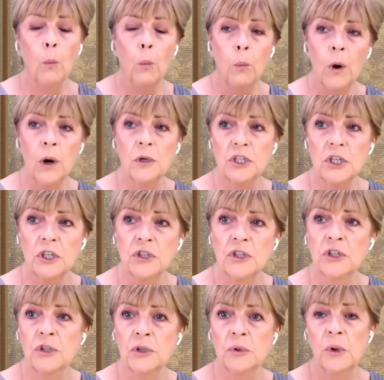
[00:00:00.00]
What
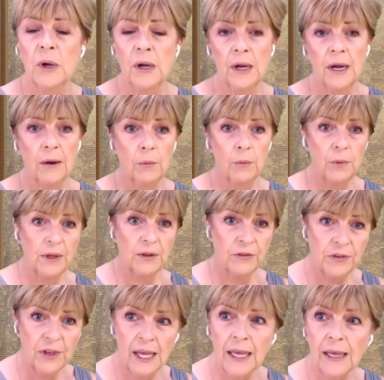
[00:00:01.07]
do we
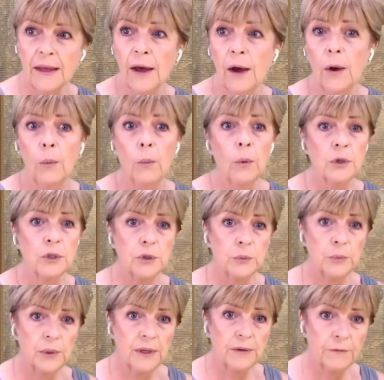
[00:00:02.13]
think? What
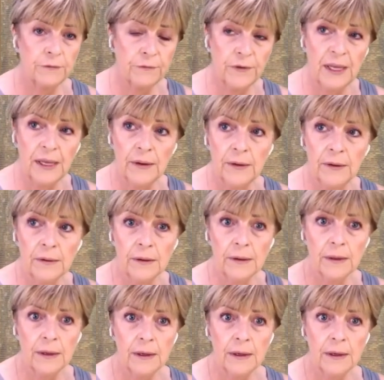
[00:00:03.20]
do we feel?